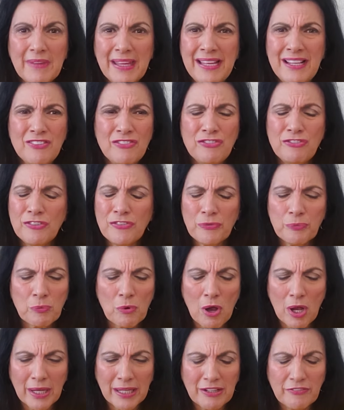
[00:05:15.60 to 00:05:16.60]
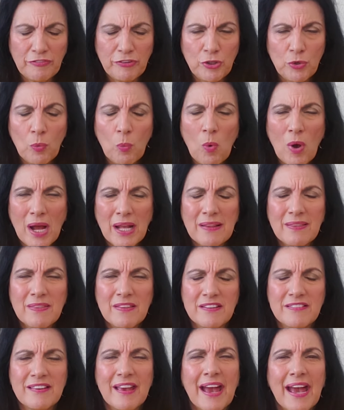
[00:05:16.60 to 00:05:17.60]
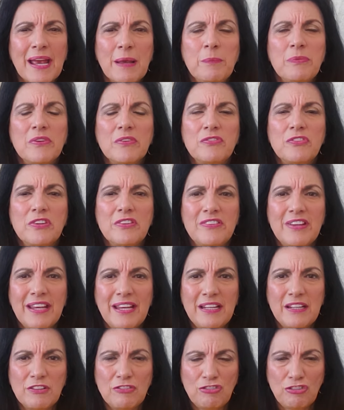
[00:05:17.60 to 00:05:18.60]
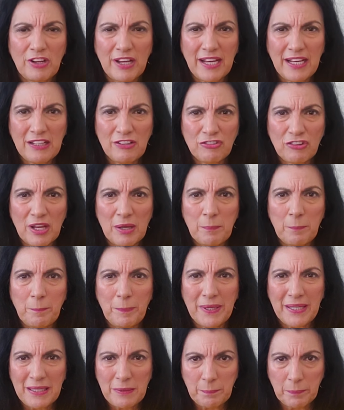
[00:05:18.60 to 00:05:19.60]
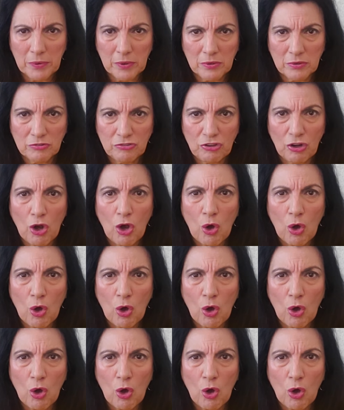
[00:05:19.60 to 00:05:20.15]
It's just wrong. And if you want the times of today to change and people to